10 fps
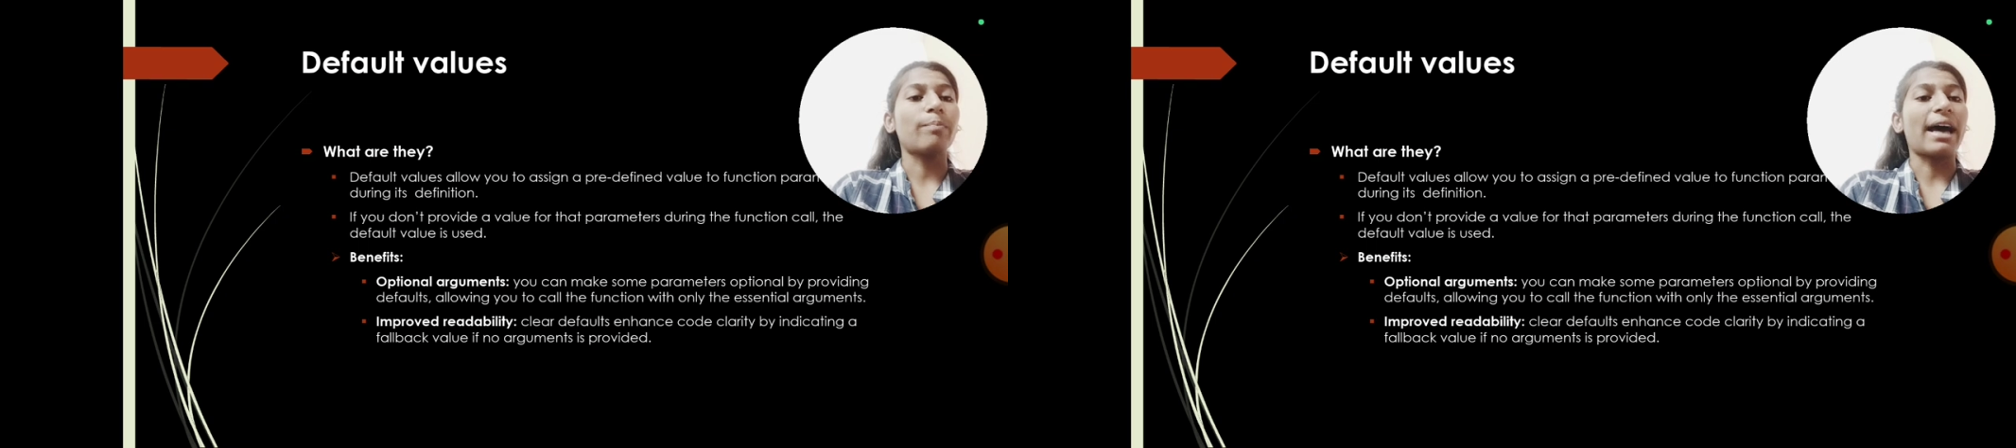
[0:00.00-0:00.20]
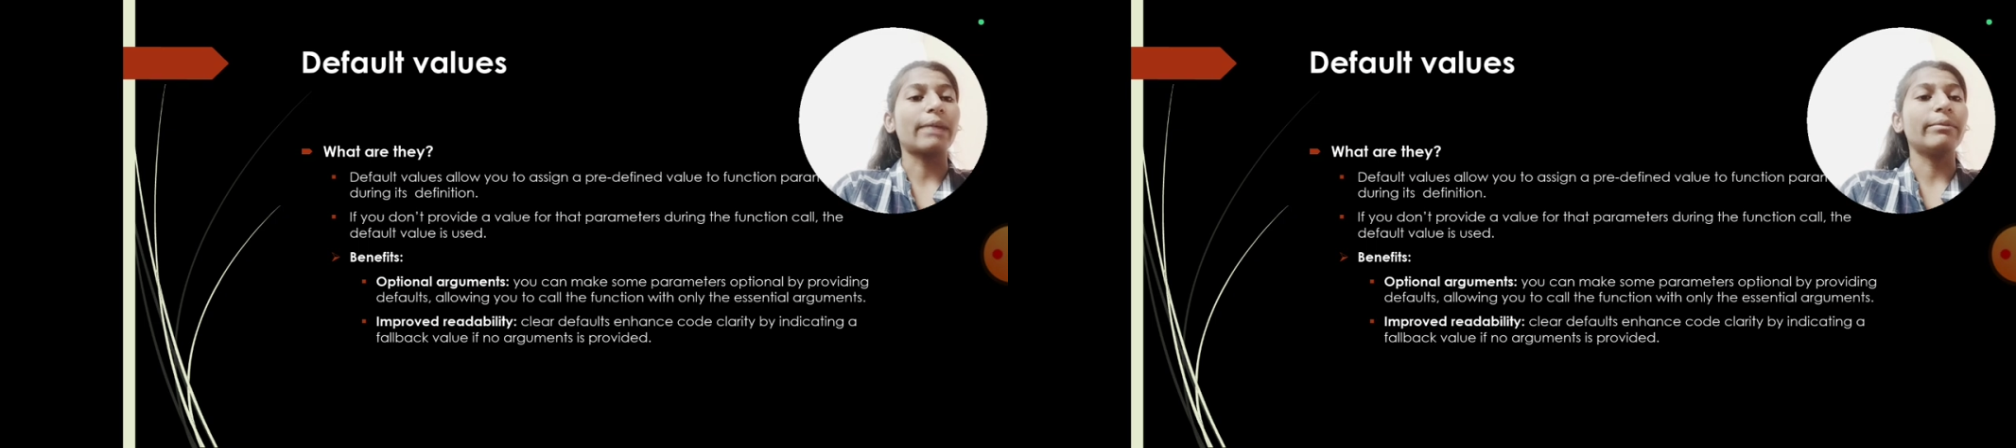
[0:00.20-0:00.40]

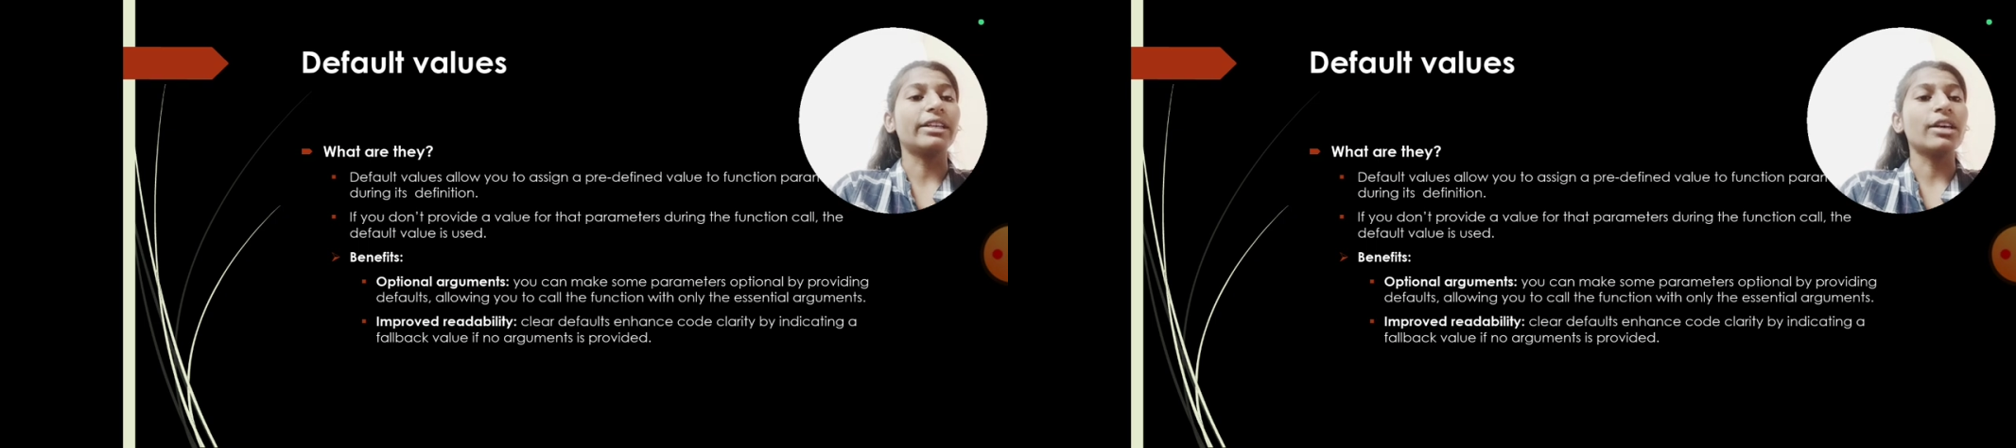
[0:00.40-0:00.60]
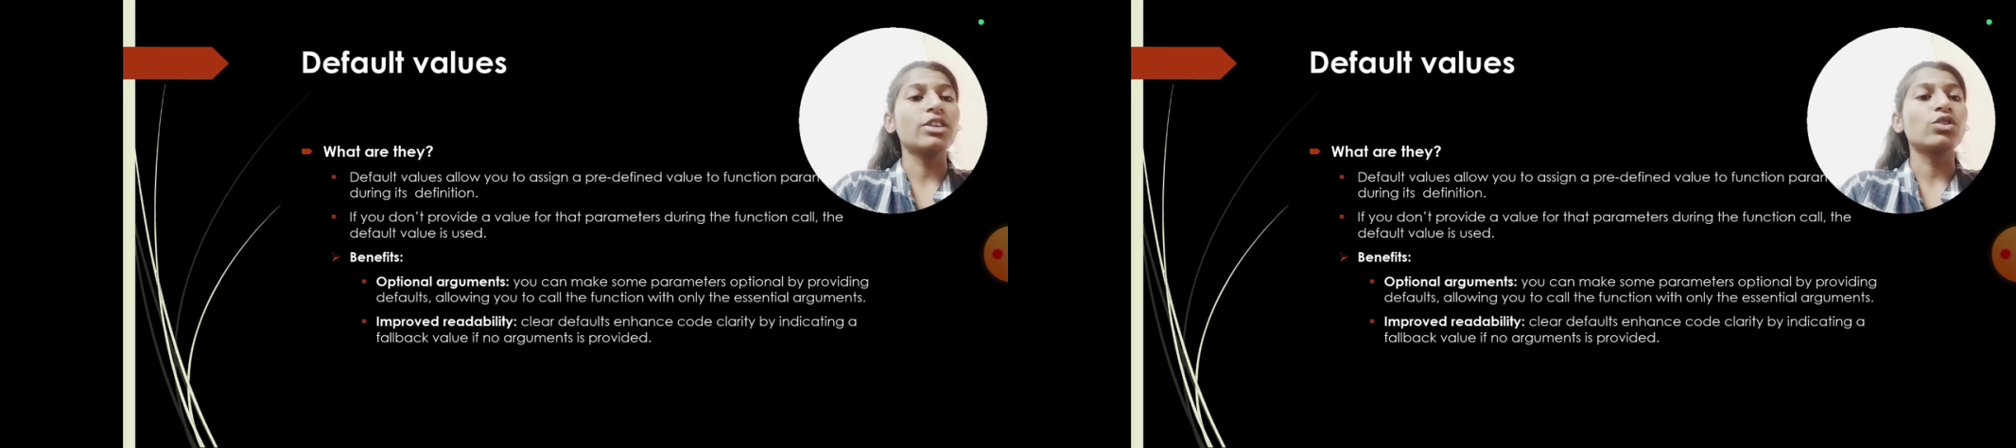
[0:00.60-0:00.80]

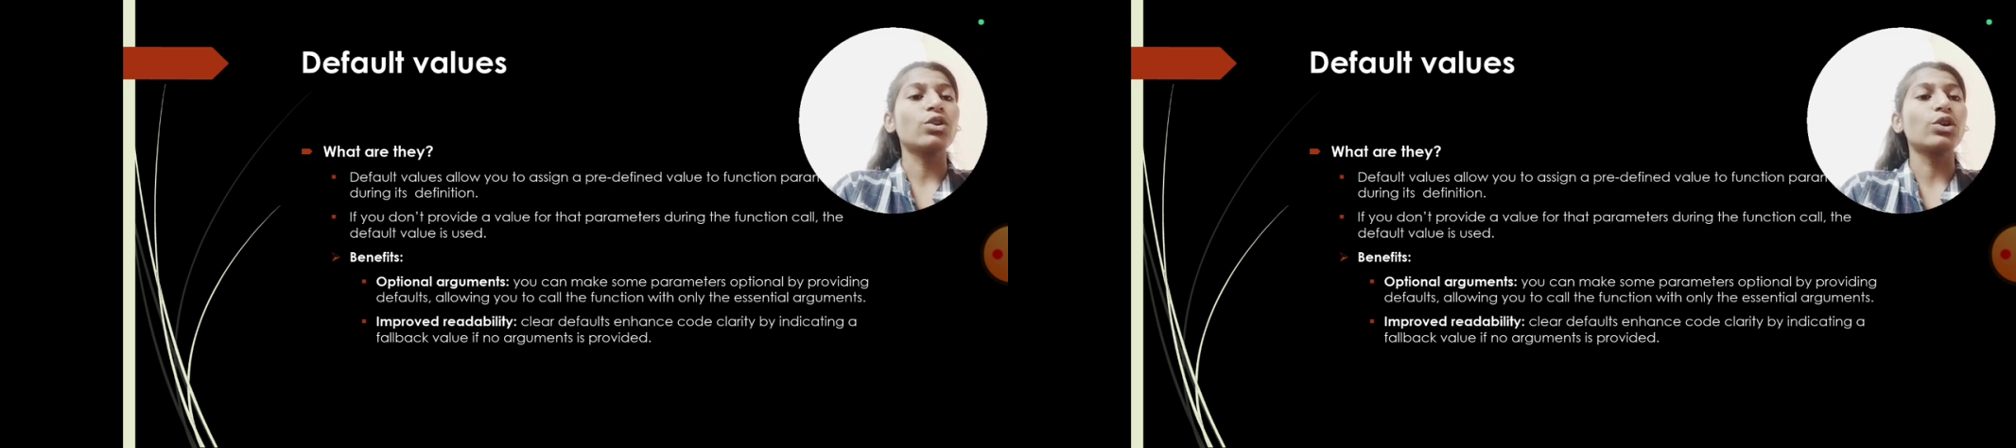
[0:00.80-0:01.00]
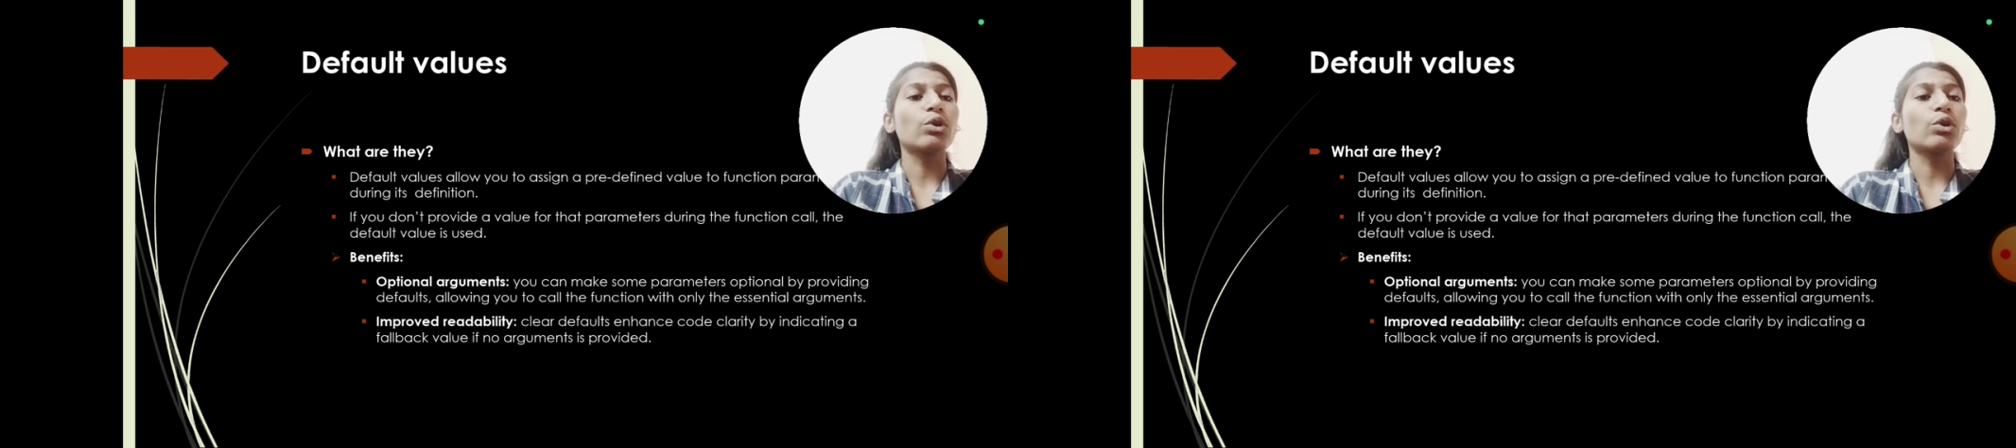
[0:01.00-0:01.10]
parameters